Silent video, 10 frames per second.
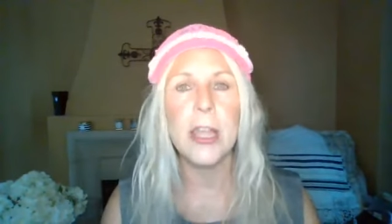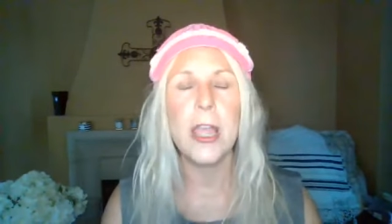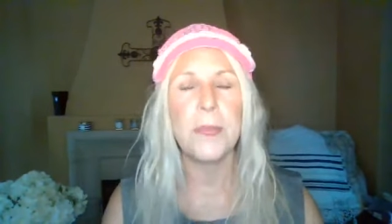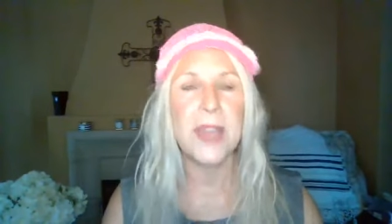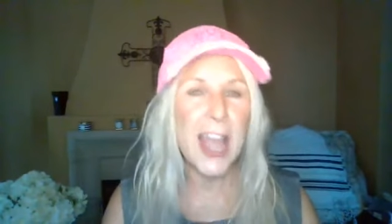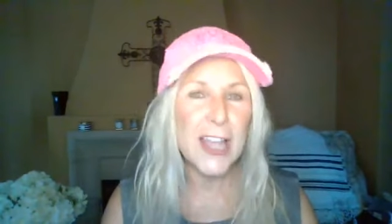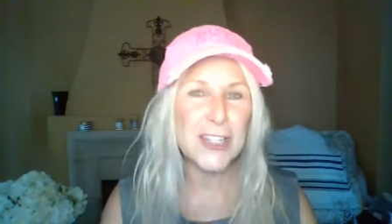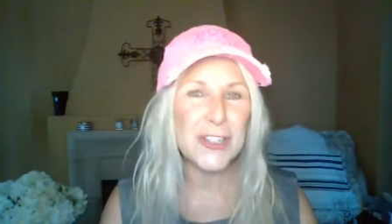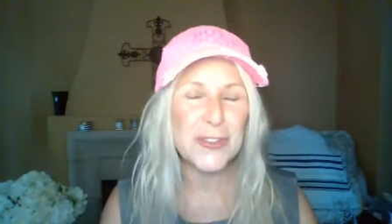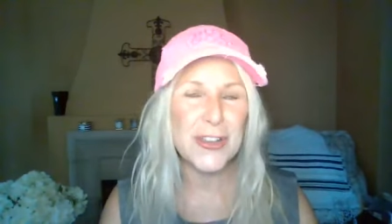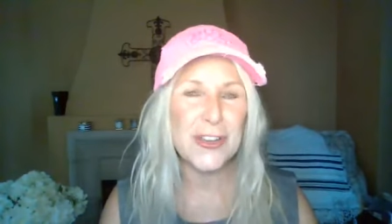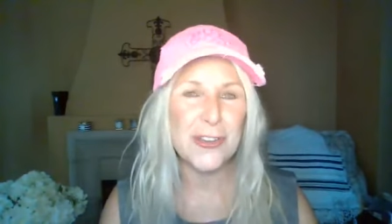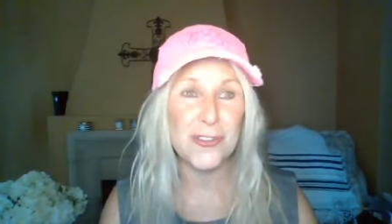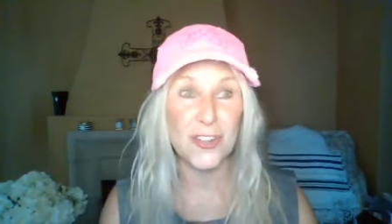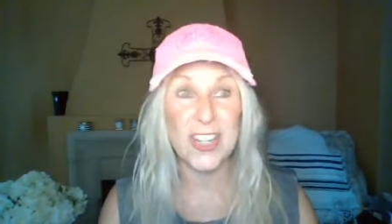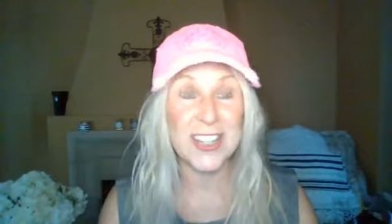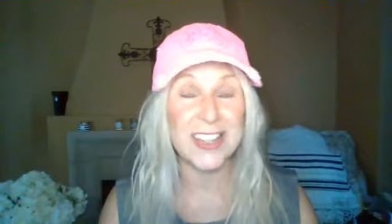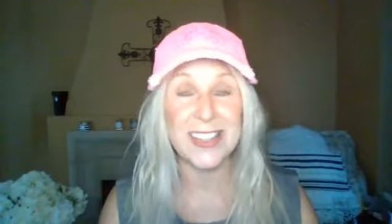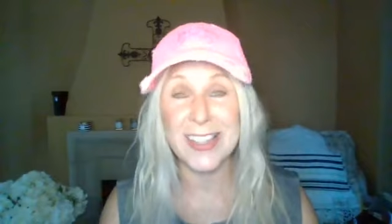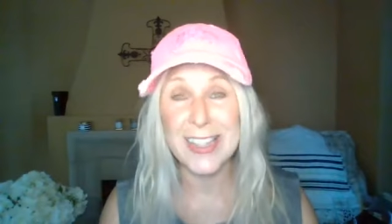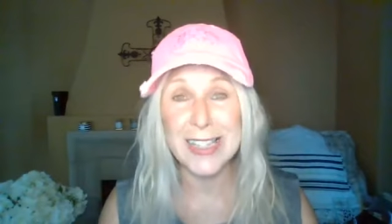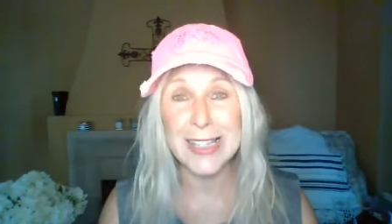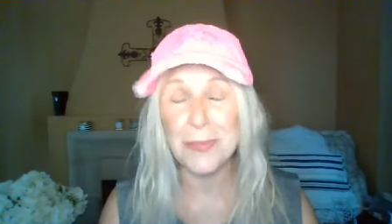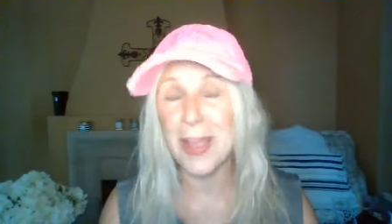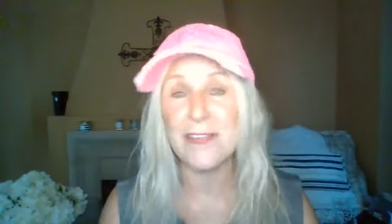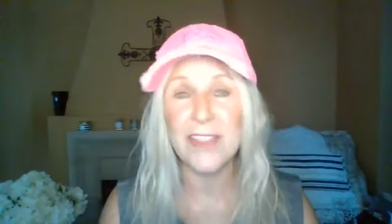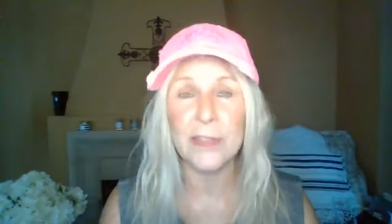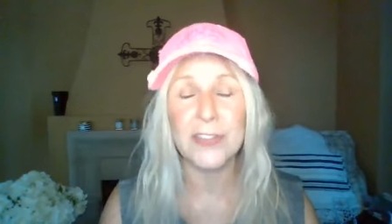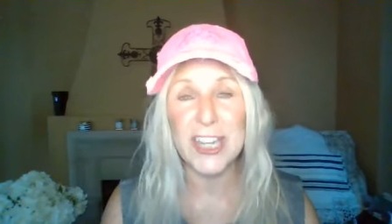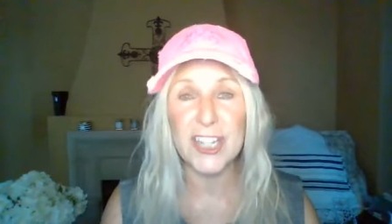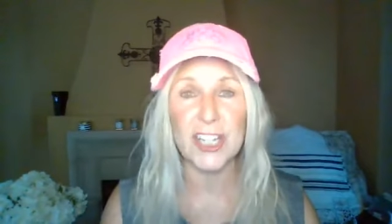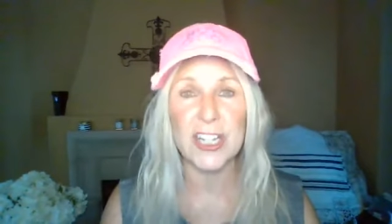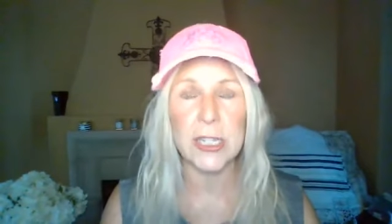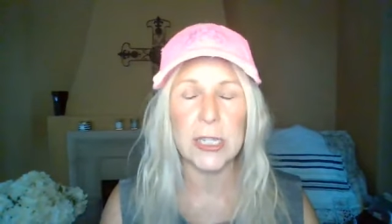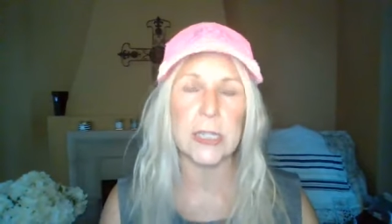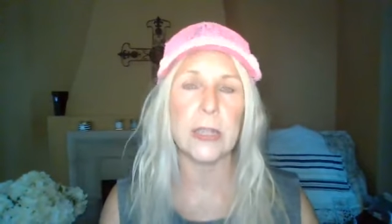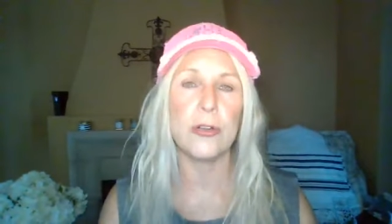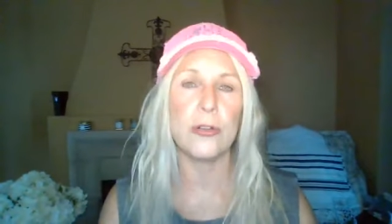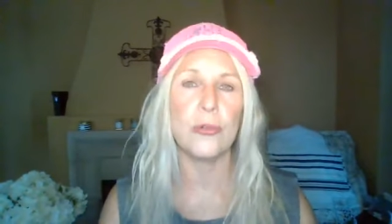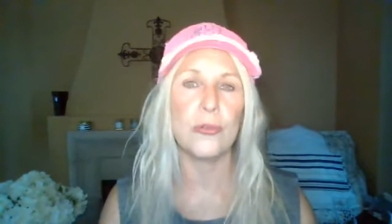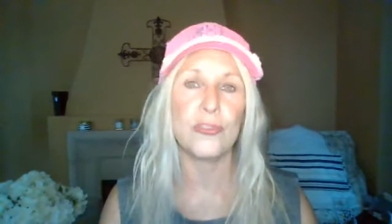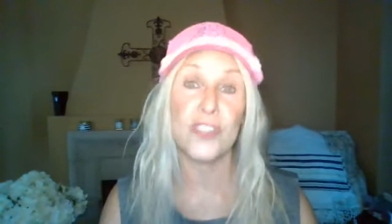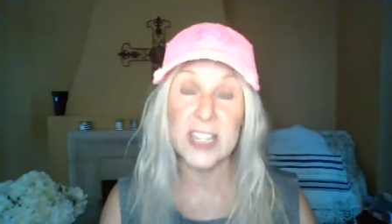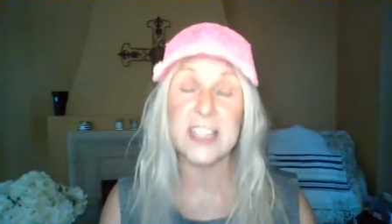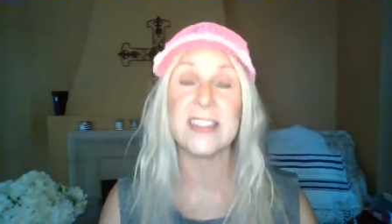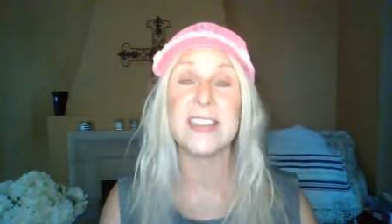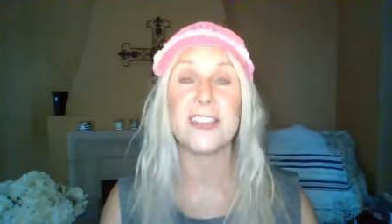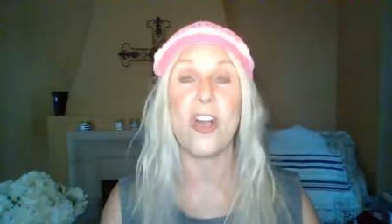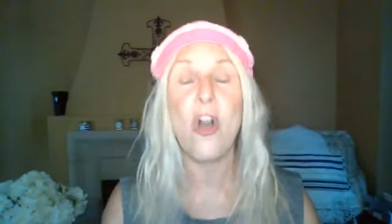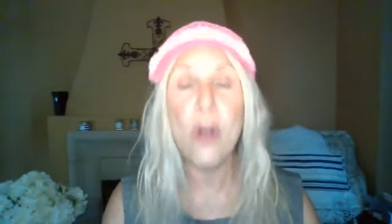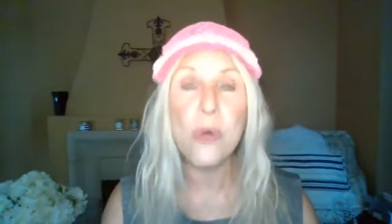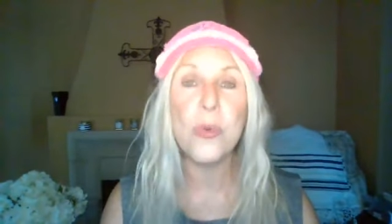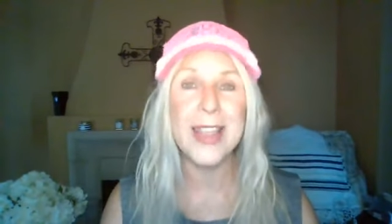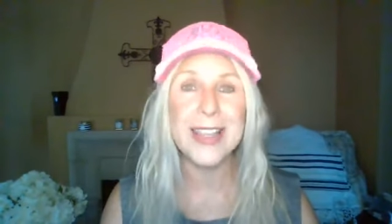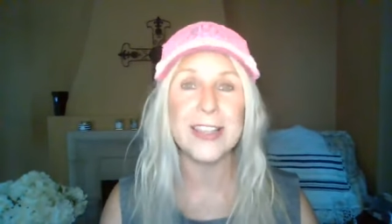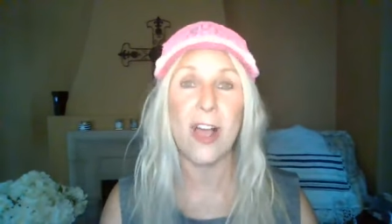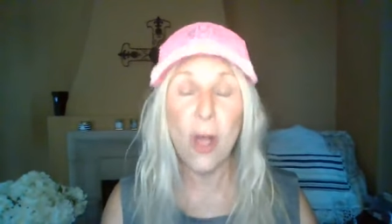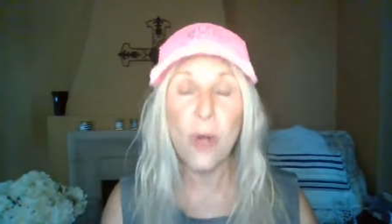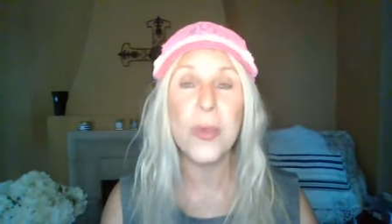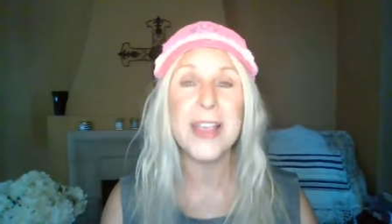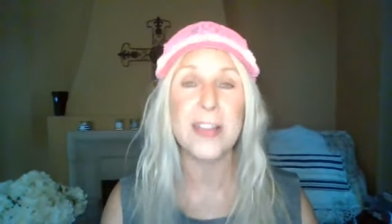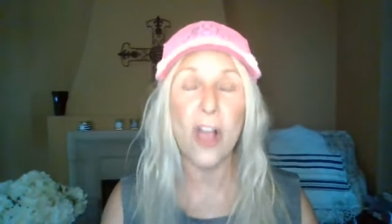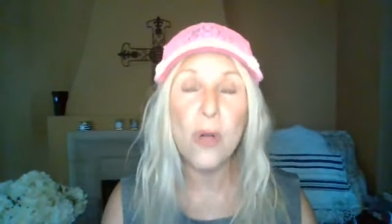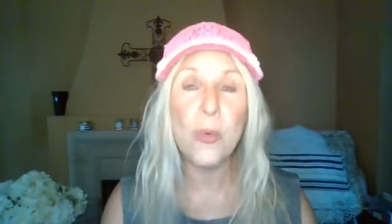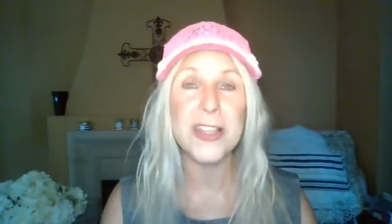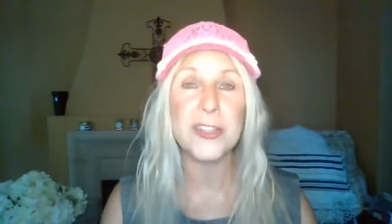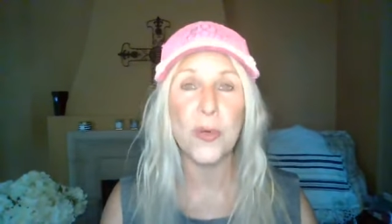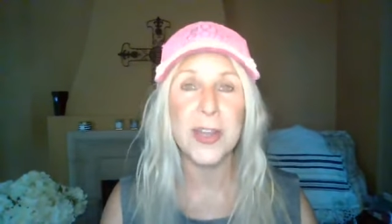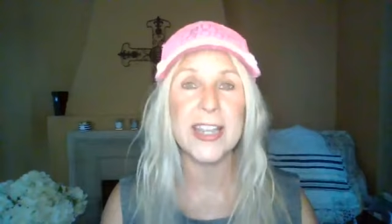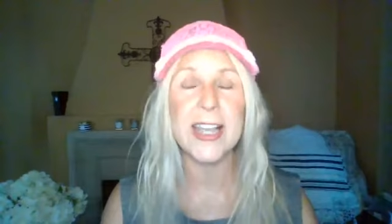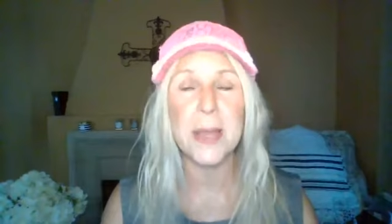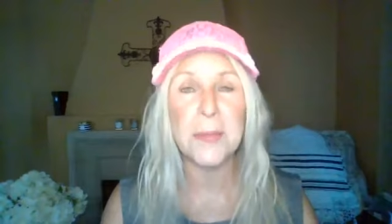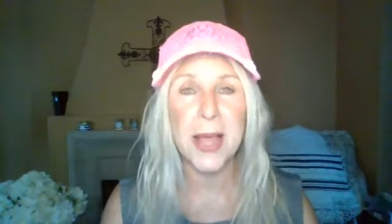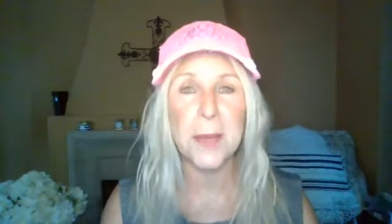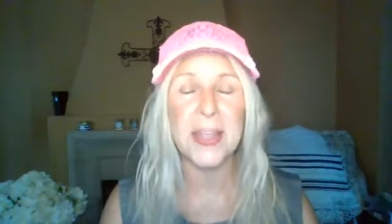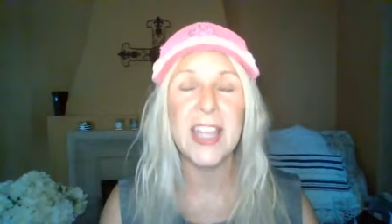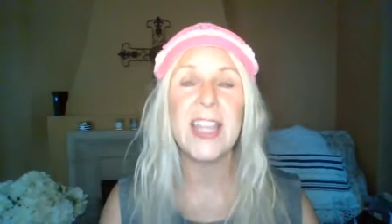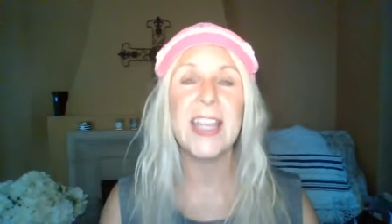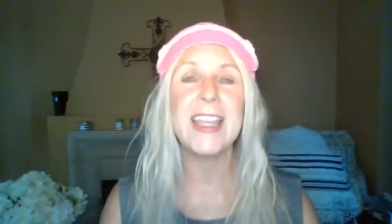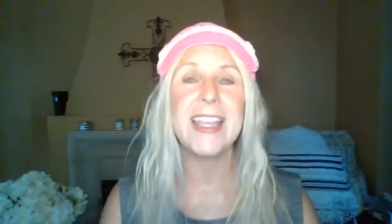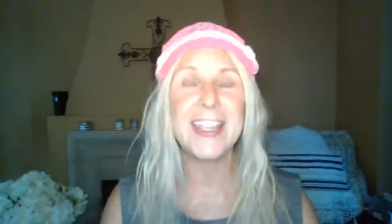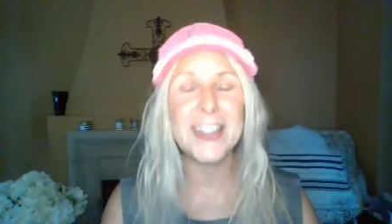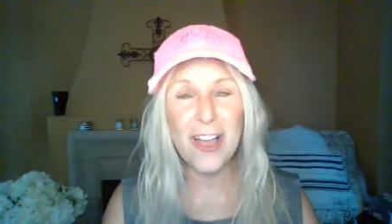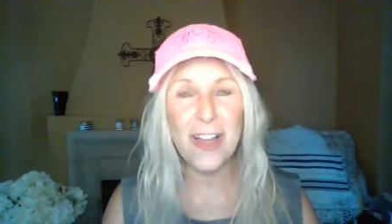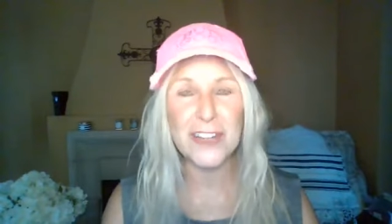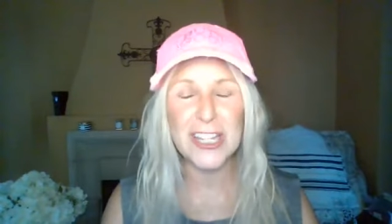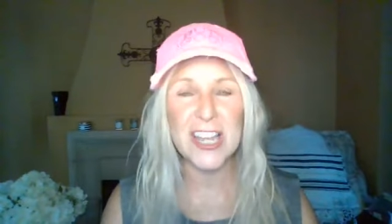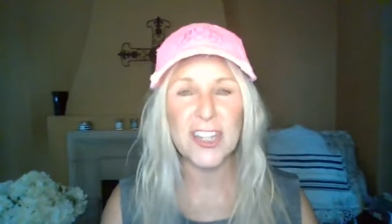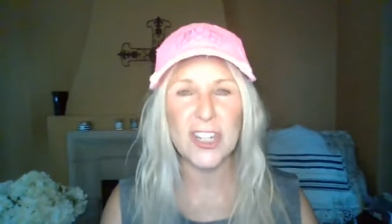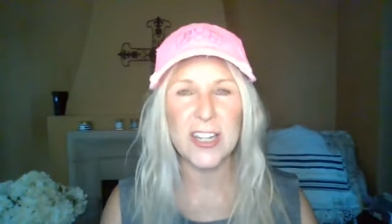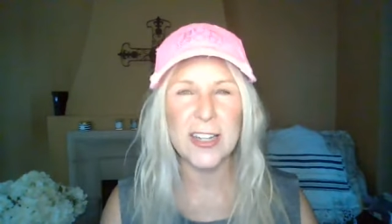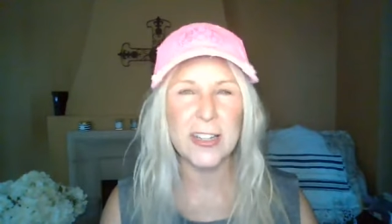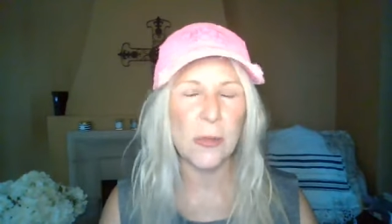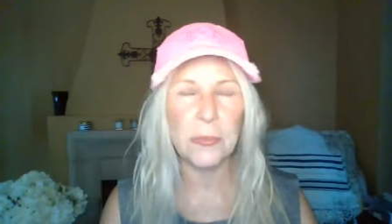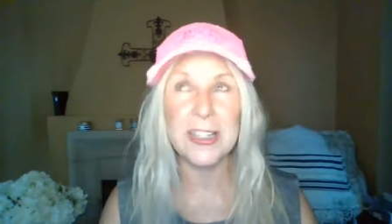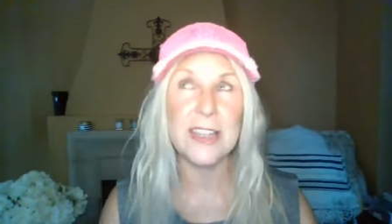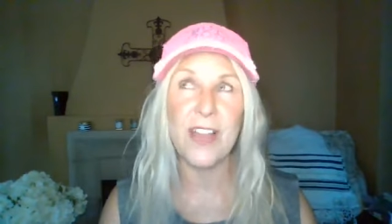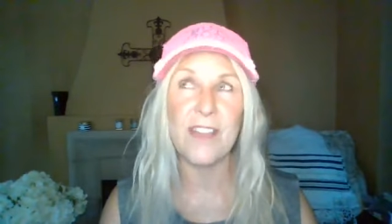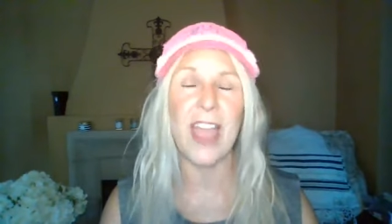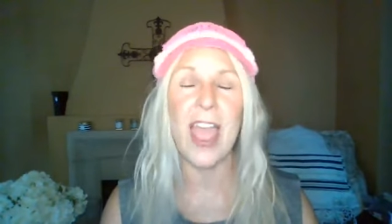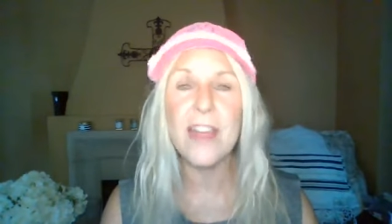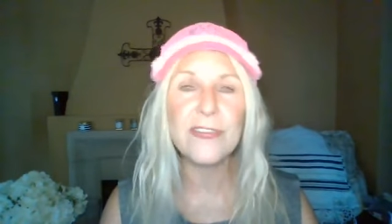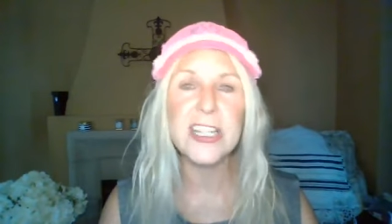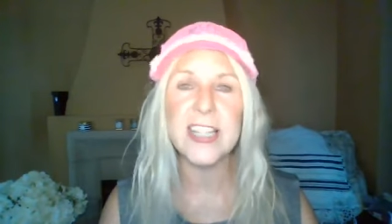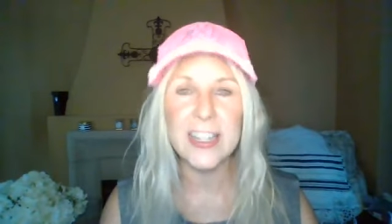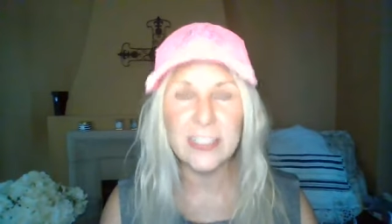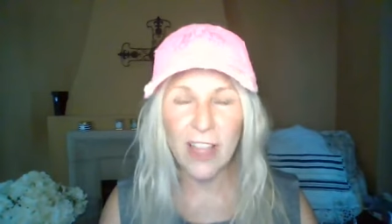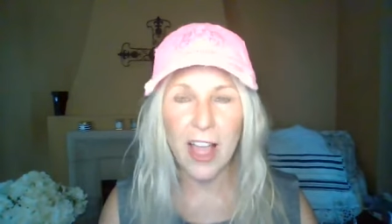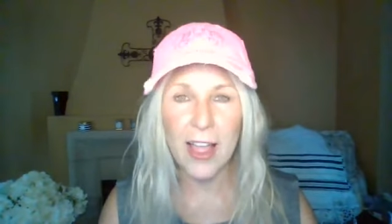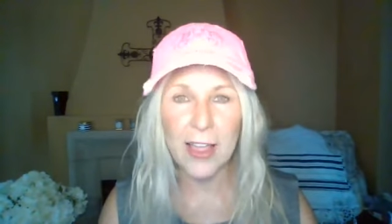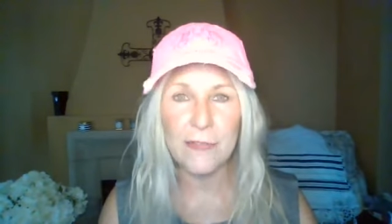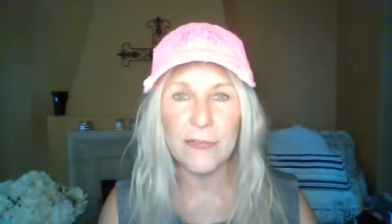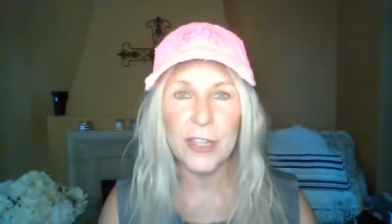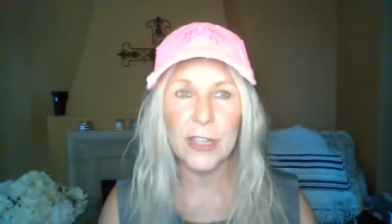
but as you know, Jesus is my foundation. So, Jesus is always, always, always going to come up in conversation. I don't believe I've ever done a live